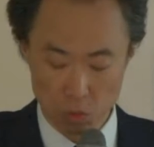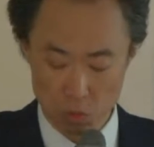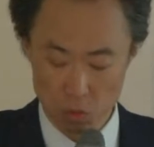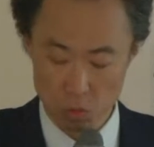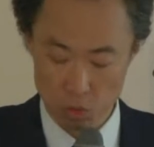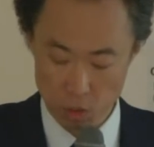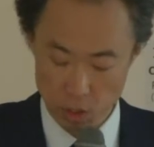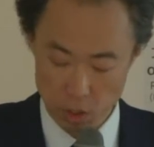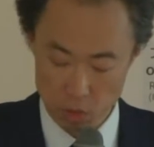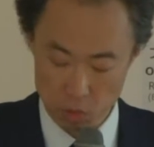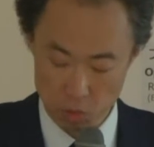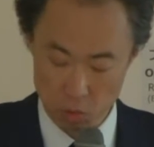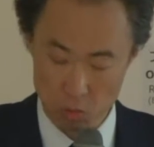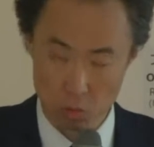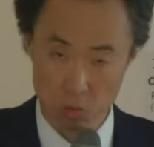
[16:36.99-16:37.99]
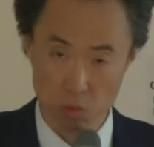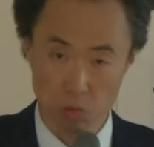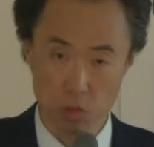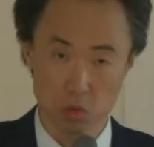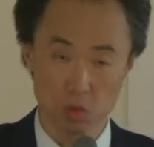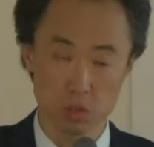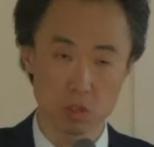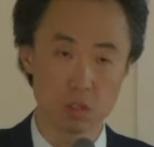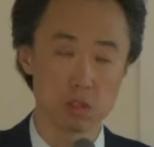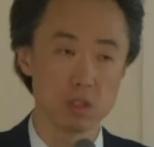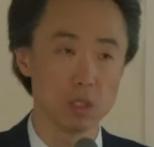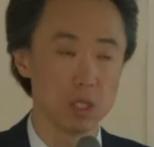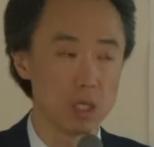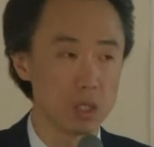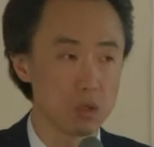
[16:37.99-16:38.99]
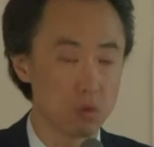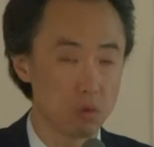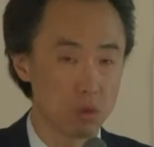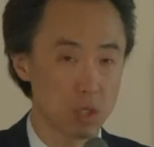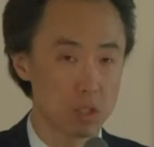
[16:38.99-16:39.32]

as an issue. And